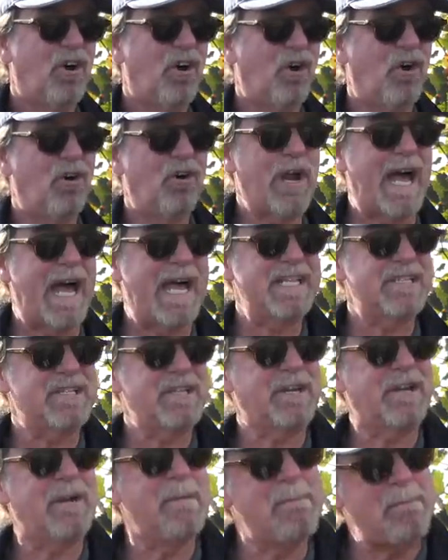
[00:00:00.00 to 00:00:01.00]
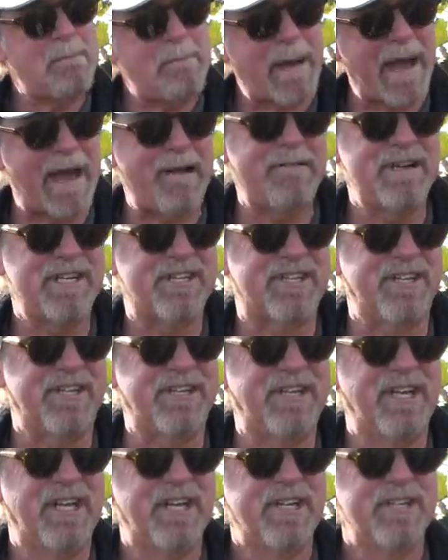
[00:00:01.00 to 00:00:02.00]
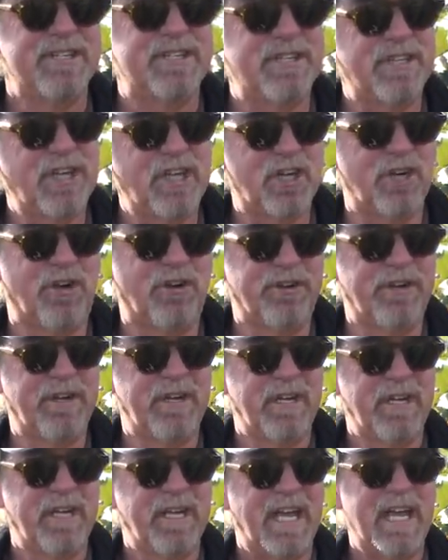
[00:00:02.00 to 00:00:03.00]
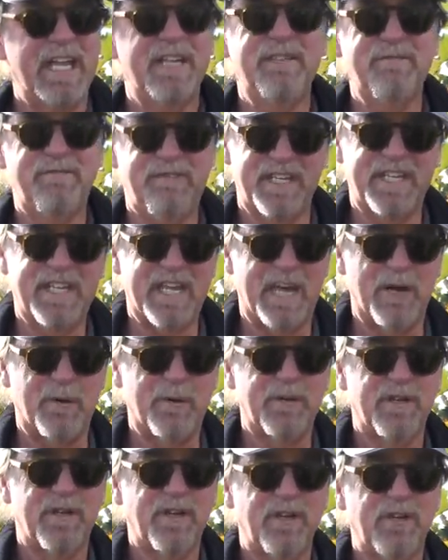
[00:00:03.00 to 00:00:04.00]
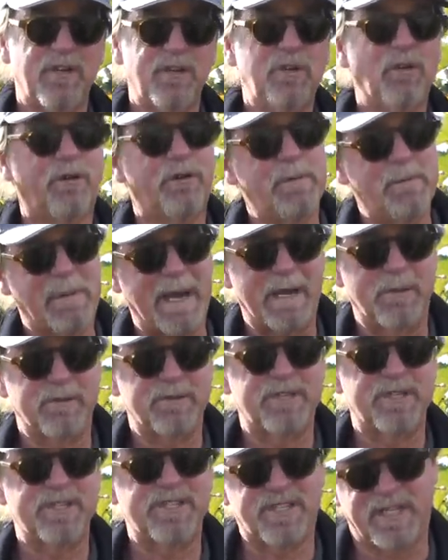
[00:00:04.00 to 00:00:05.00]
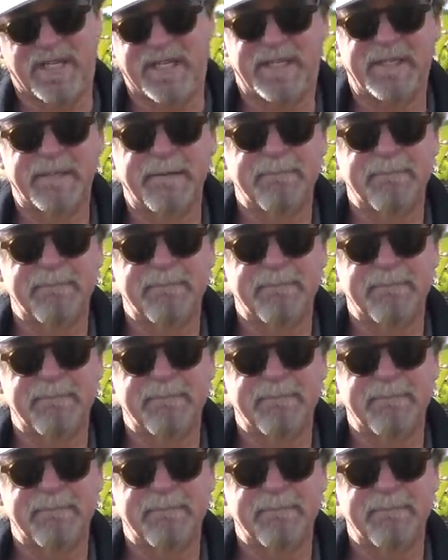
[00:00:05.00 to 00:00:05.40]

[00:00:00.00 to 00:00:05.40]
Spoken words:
or as a comparison to the gun in the video you're about to see.